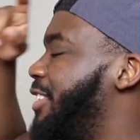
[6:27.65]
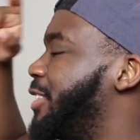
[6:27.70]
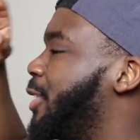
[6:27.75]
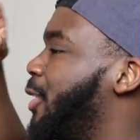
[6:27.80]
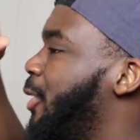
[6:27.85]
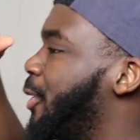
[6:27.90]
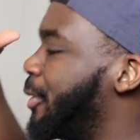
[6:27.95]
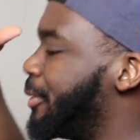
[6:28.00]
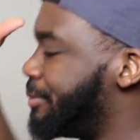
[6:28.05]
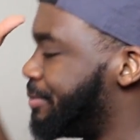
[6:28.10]

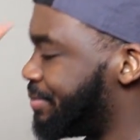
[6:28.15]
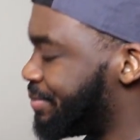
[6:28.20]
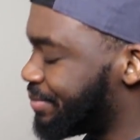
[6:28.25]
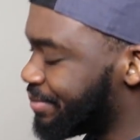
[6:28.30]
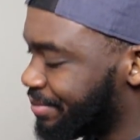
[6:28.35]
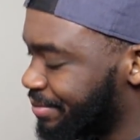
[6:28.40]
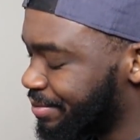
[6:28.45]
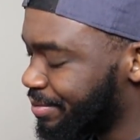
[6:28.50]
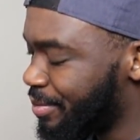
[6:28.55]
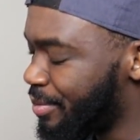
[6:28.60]
So,
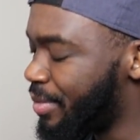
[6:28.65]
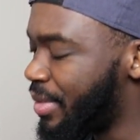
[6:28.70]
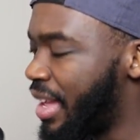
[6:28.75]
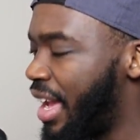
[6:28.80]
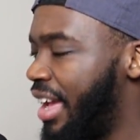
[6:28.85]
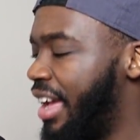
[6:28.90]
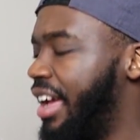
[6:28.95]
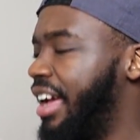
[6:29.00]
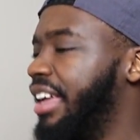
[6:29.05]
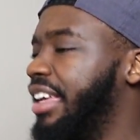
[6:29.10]

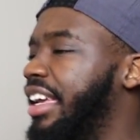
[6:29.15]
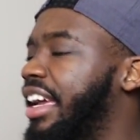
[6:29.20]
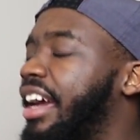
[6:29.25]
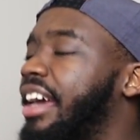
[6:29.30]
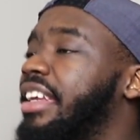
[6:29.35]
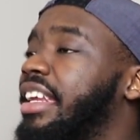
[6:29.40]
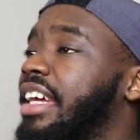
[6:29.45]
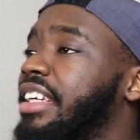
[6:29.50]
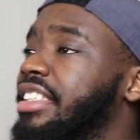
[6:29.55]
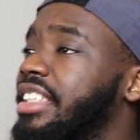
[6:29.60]

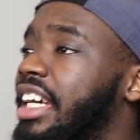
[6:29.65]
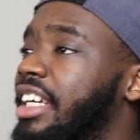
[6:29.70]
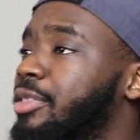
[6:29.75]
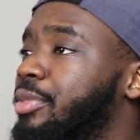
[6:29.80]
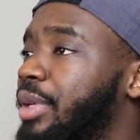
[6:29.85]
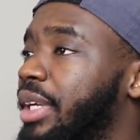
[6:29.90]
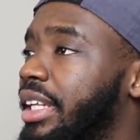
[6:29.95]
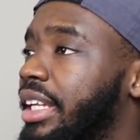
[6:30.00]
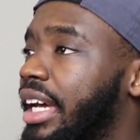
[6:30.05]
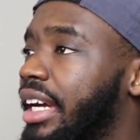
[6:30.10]
yeah, Nigeria is
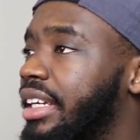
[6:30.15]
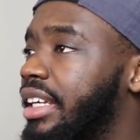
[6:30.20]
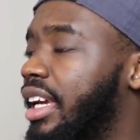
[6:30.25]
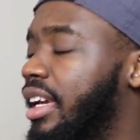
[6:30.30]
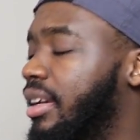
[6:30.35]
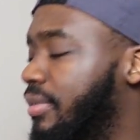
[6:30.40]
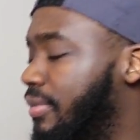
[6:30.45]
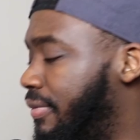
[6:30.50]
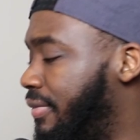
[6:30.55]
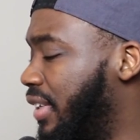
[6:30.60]
winning that
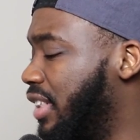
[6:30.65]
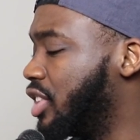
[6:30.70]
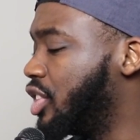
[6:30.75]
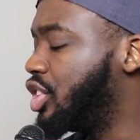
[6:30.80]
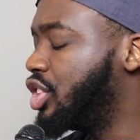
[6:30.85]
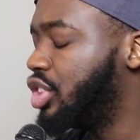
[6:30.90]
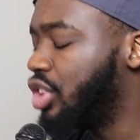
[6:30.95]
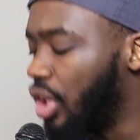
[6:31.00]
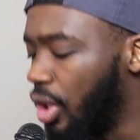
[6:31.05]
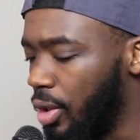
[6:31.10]
game for
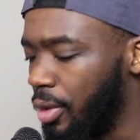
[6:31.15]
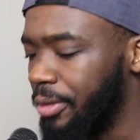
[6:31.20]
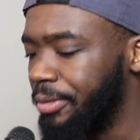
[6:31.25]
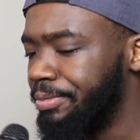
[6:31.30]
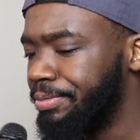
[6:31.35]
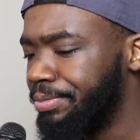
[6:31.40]
sure.